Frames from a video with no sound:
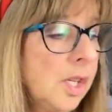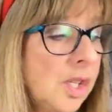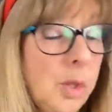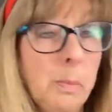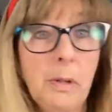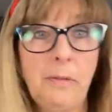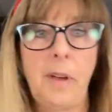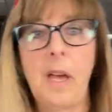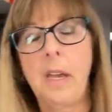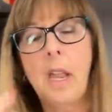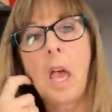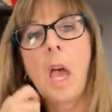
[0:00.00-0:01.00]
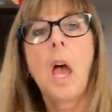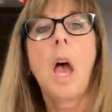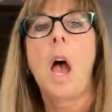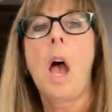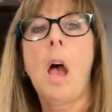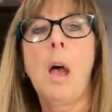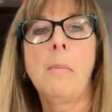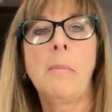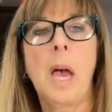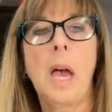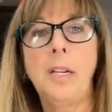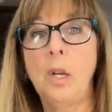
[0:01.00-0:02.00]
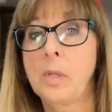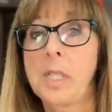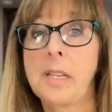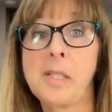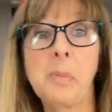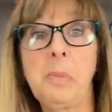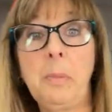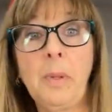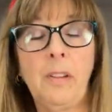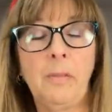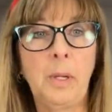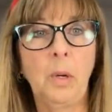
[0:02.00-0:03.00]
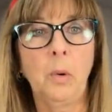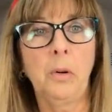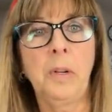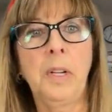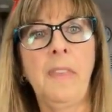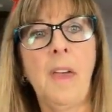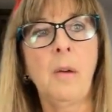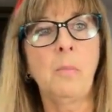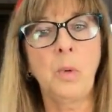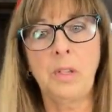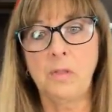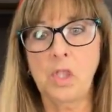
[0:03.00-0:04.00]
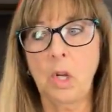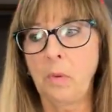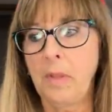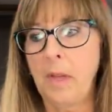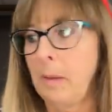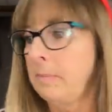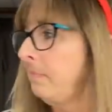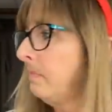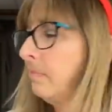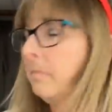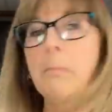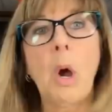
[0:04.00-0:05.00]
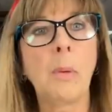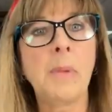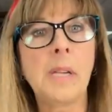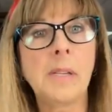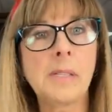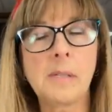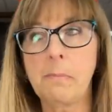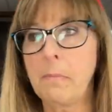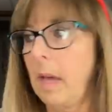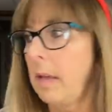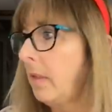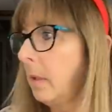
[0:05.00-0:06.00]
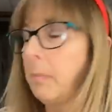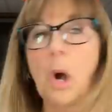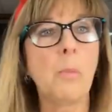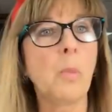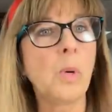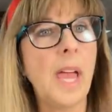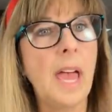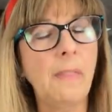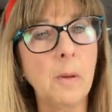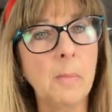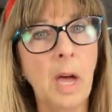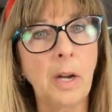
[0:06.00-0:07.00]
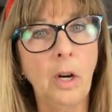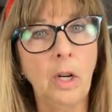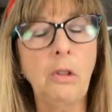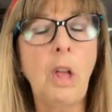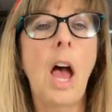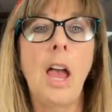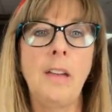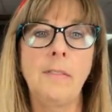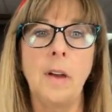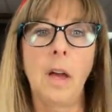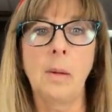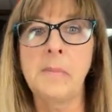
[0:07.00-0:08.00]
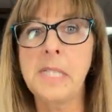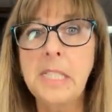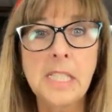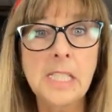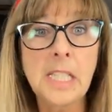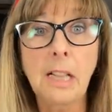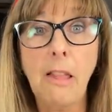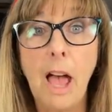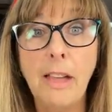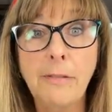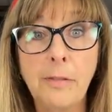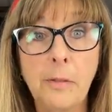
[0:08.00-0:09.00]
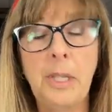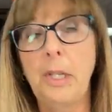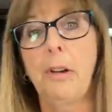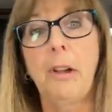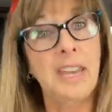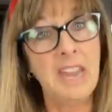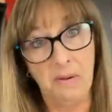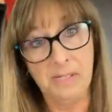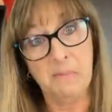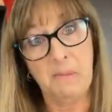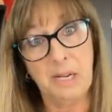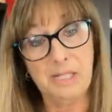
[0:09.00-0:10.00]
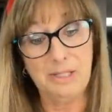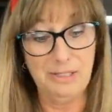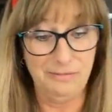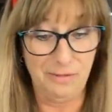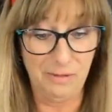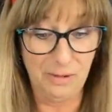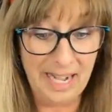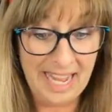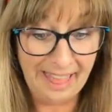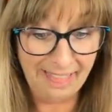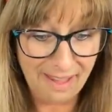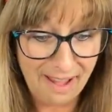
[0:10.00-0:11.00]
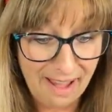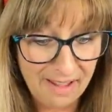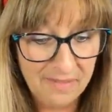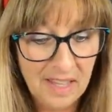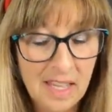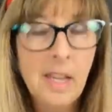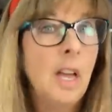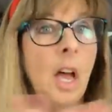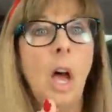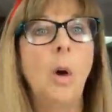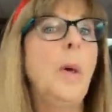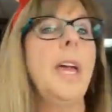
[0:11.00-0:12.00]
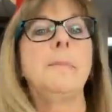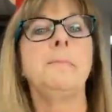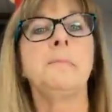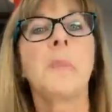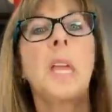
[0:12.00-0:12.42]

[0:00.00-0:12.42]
Super fun. Um, I know tons of people have been ordering them. We've shown them. Barb has, I think Barb had them on her live. Um, Dina did a live from here, and now it's my turn for a live. Okay.